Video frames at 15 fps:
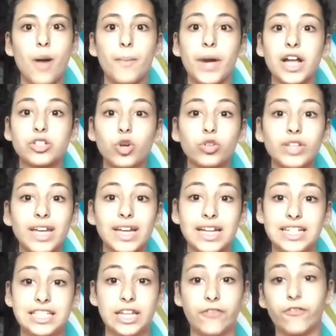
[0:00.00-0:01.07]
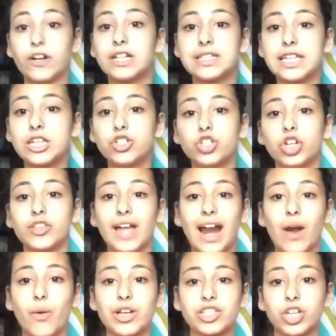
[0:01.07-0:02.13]
And I told like a different teacher that
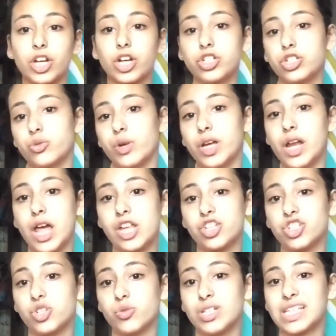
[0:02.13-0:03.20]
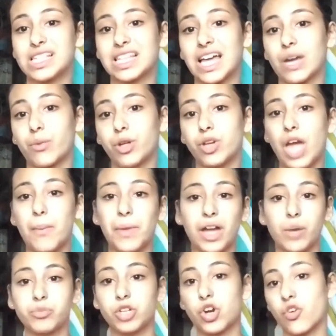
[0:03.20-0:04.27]
I wasn't gonna do it, and she was like, well, you can't
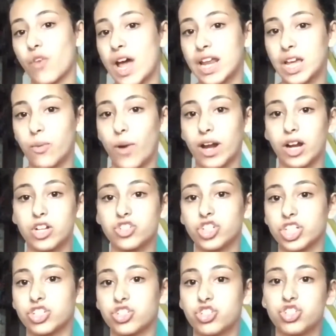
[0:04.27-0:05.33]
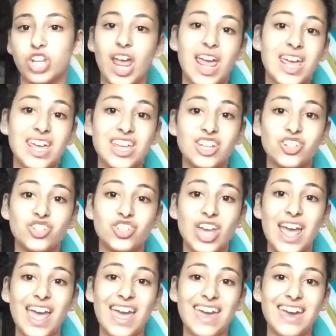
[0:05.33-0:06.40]
make up the credit. Why not just change
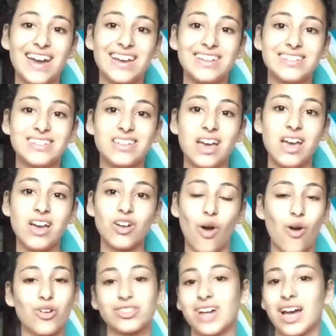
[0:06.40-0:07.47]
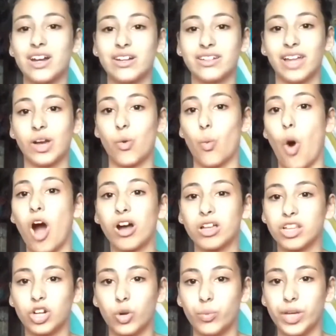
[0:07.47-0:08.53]
and go outside and like walk a
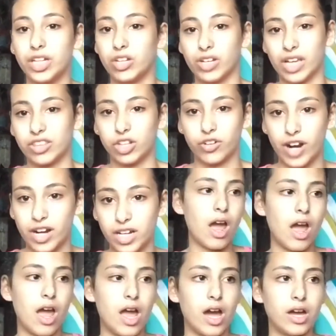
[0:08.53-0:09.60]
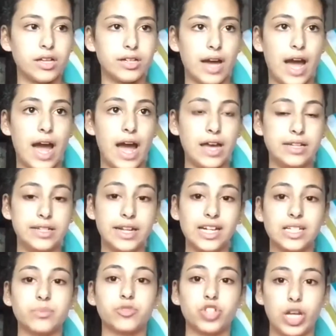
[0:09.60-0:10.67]
little bit, you'll get the credit. And I did
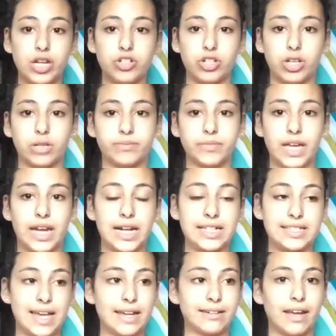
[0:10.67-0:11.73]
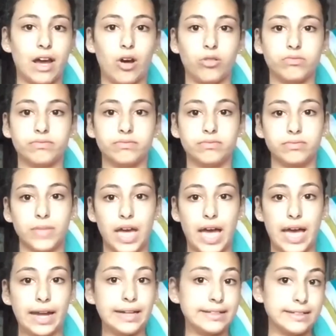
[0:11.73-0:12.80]
end up changing, and I sat down
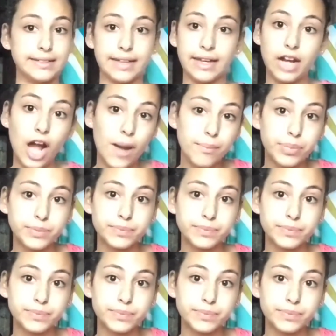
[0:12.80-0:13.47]
and I didn't get up.